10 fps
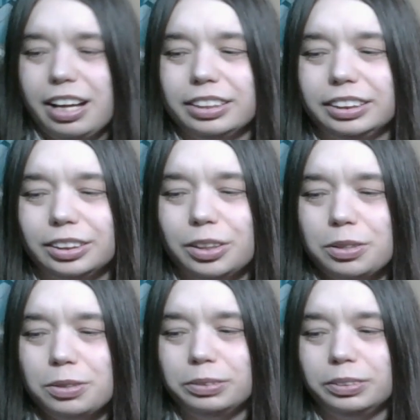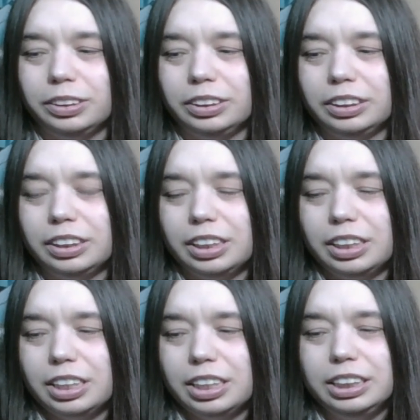So
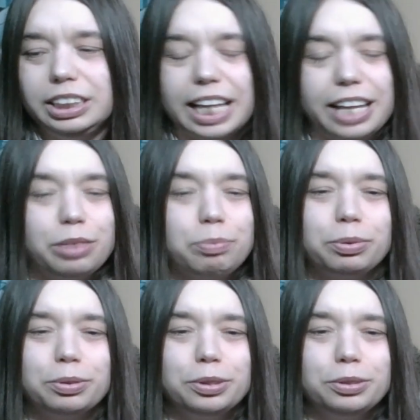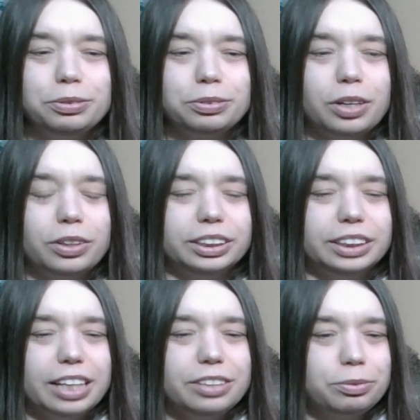death proof or
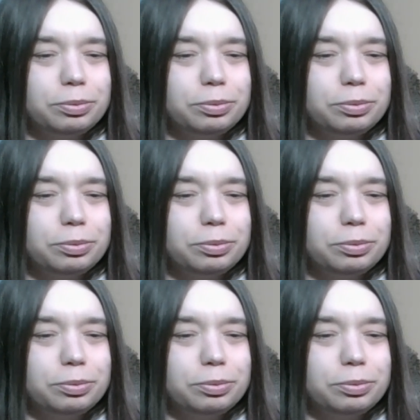death